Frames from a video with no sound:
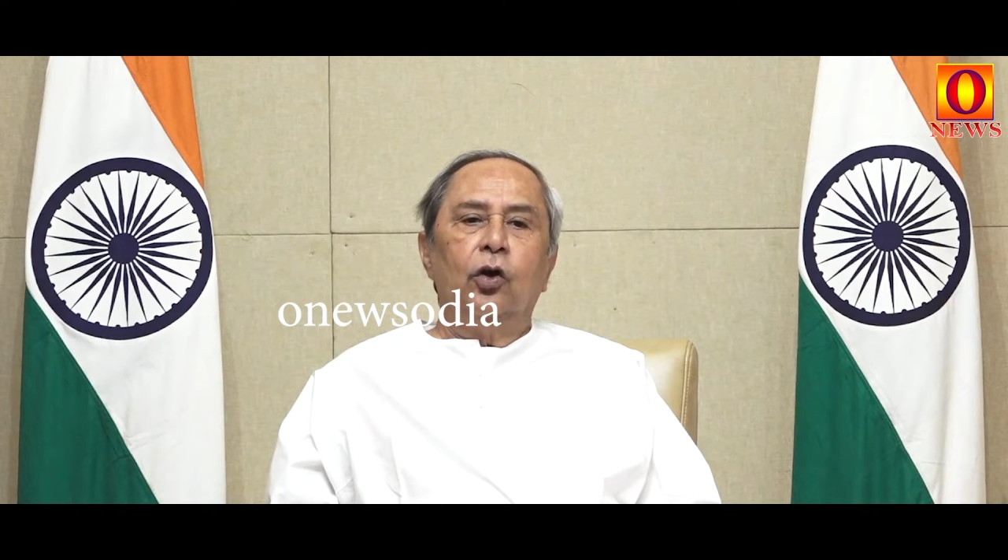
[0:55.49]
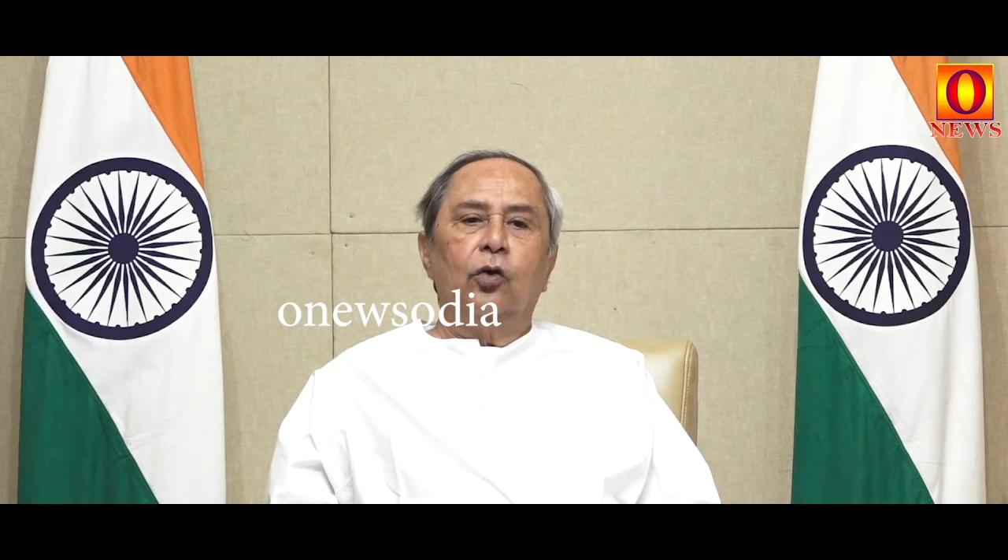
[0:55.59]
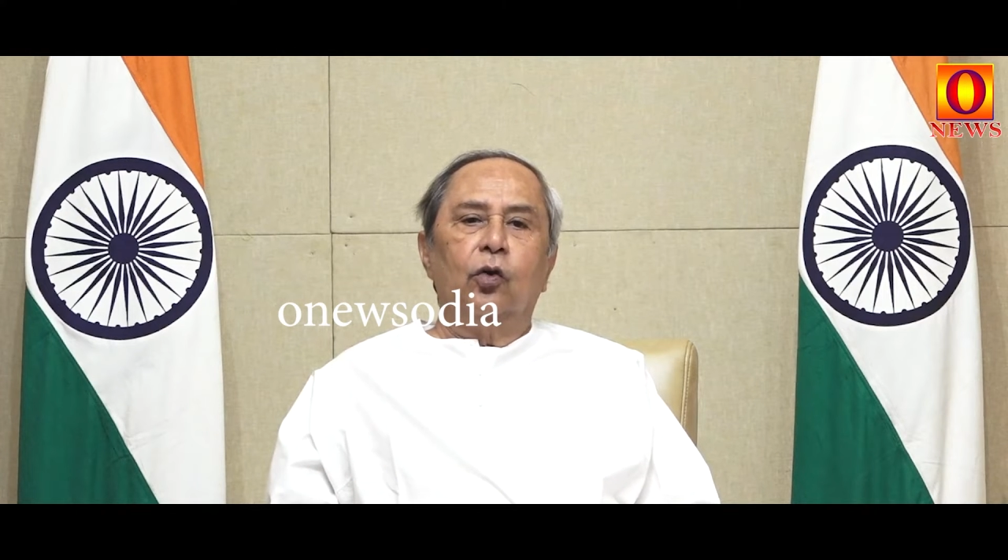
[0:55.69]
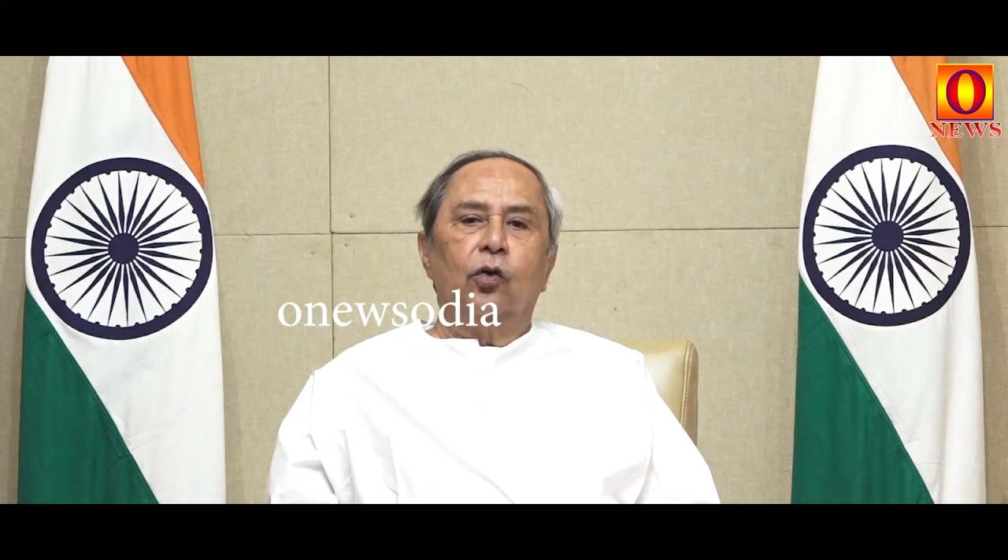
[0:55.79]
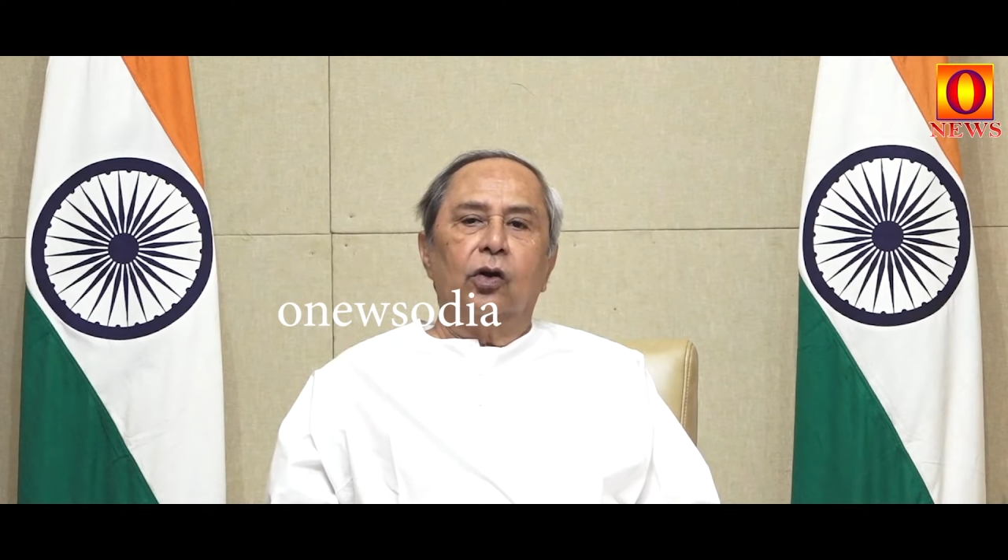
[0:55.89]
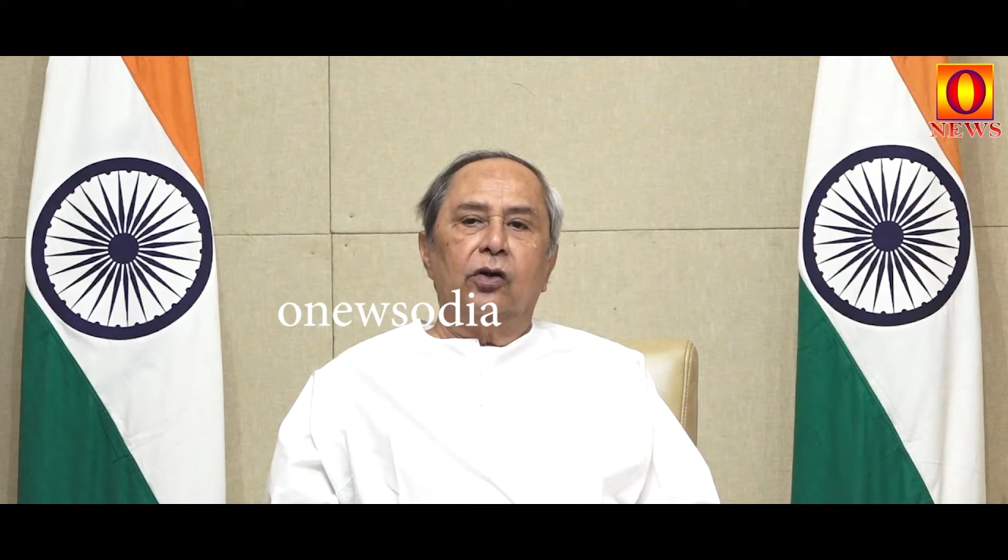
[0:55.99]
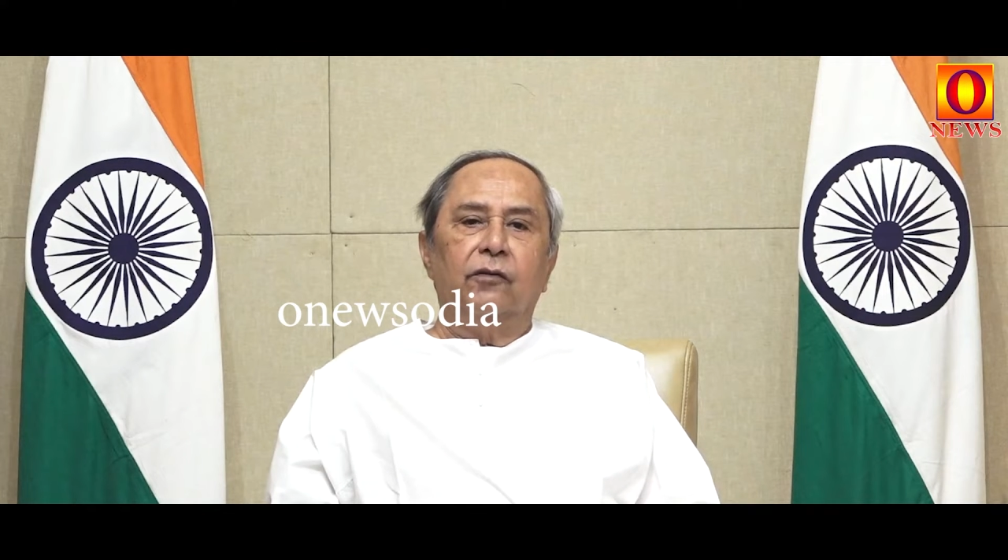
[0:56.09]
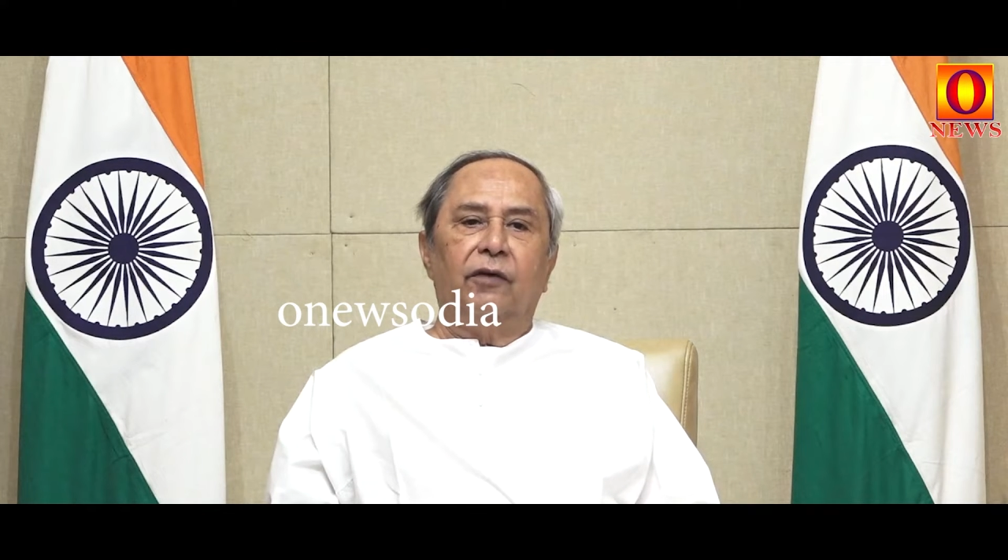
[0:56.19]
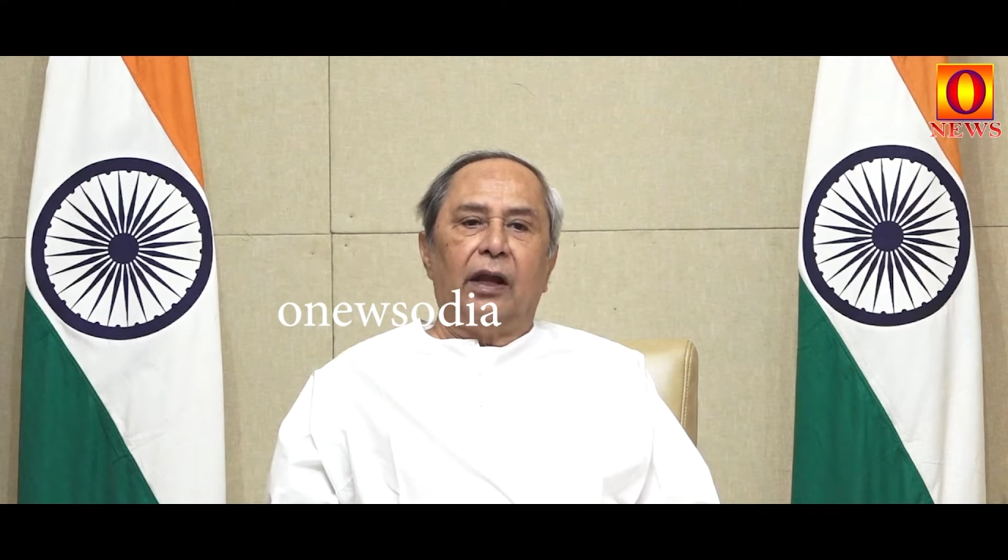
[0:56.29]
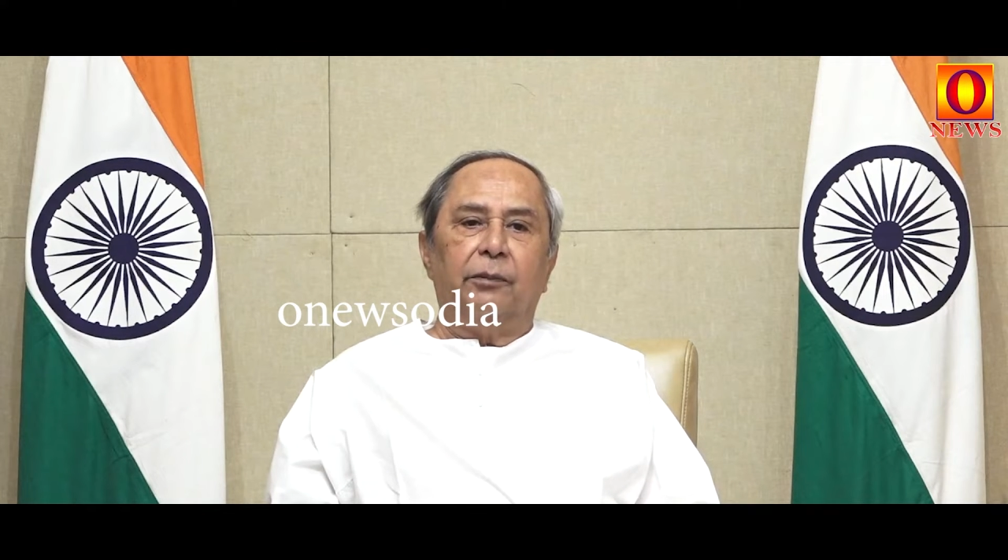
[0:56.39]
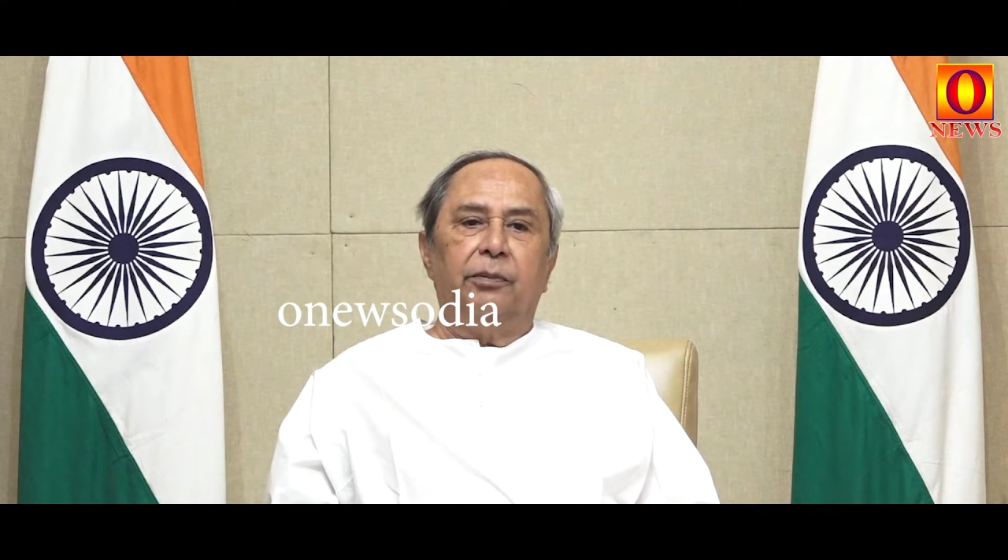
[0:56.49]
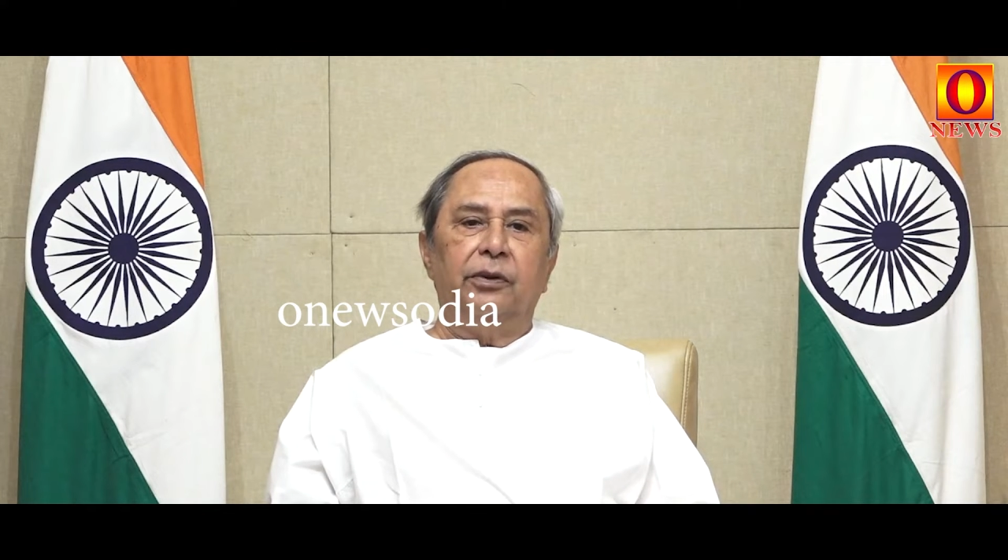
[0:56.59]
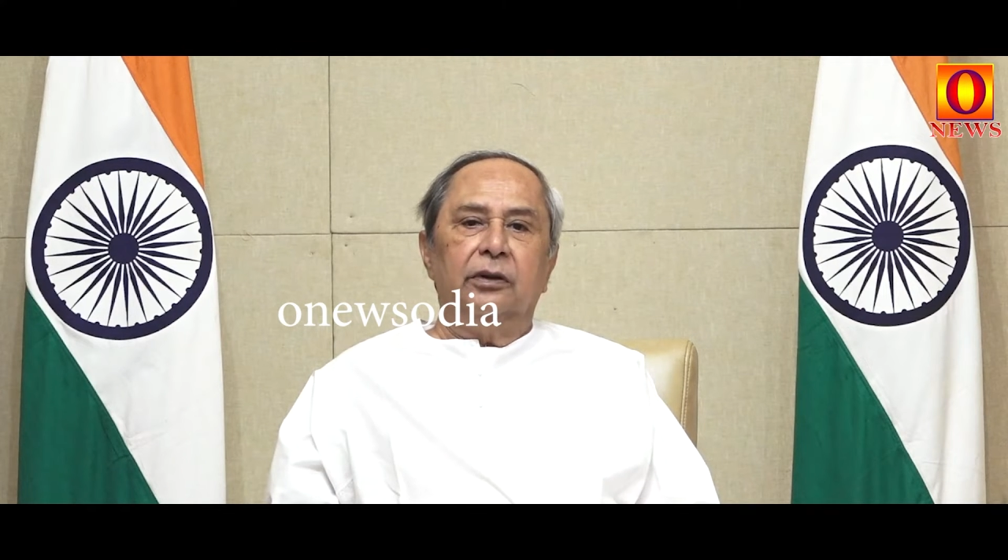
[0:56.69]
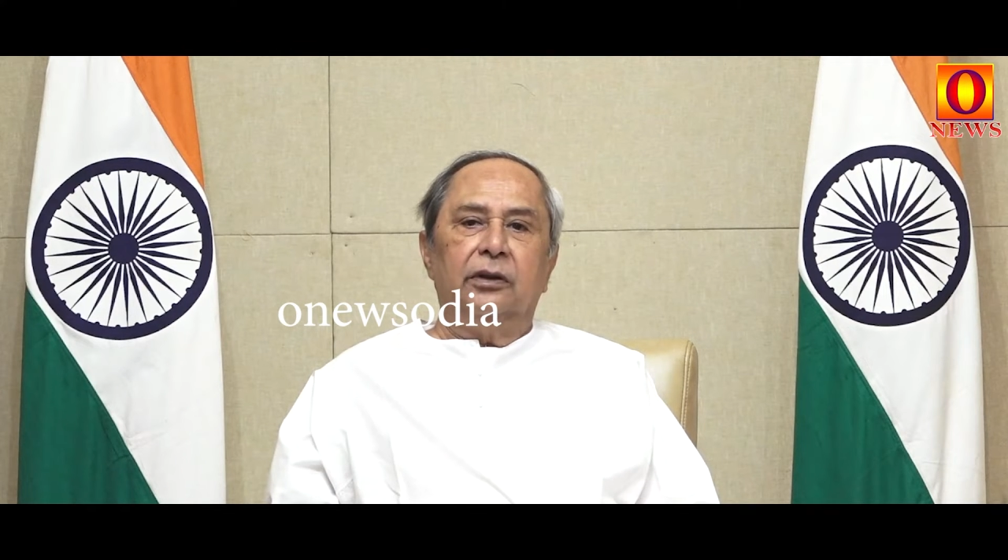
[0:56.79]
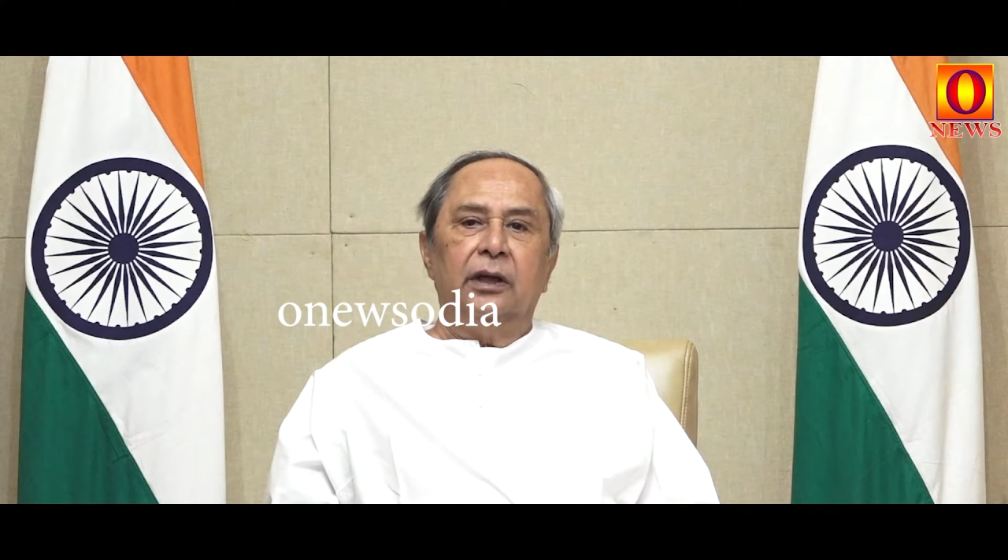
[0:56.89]
rural
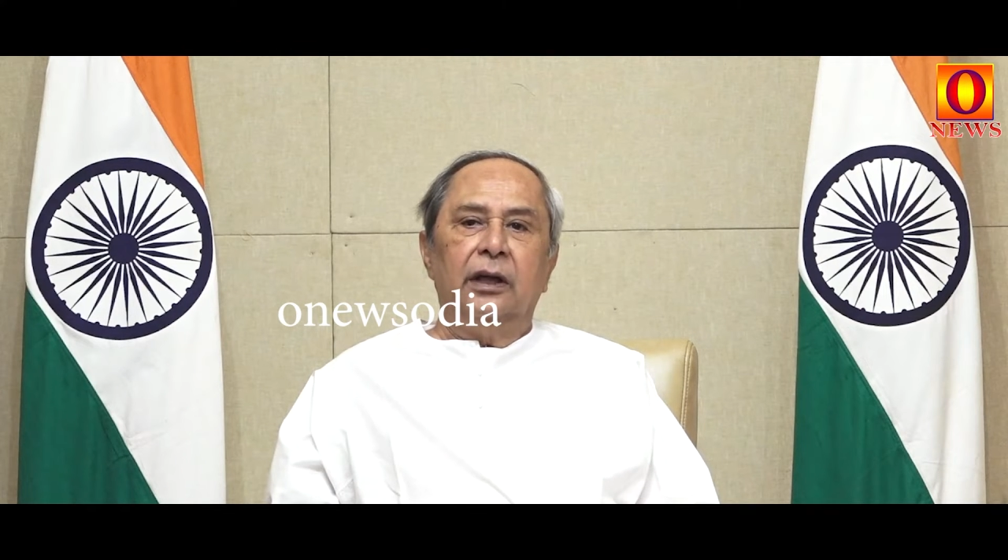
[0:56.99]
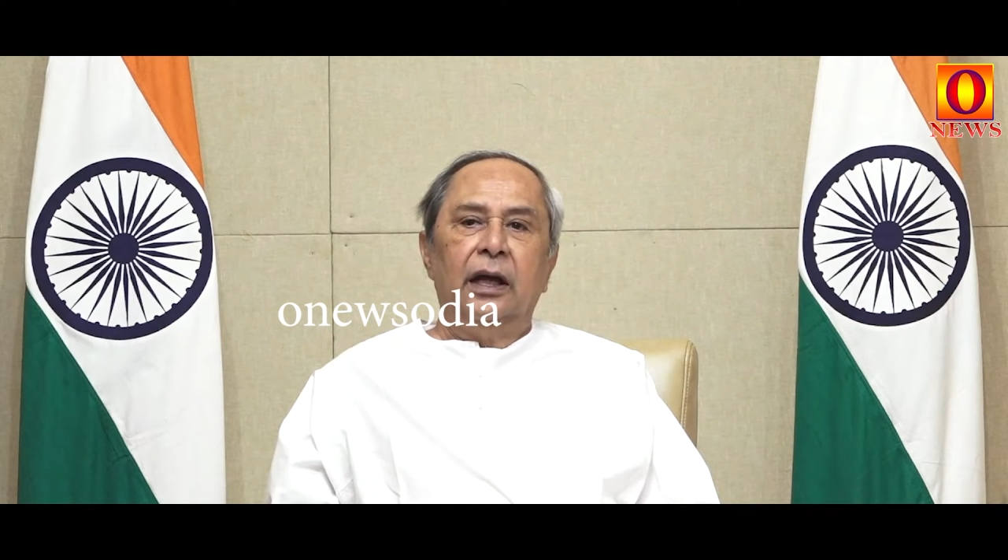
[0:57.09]
development,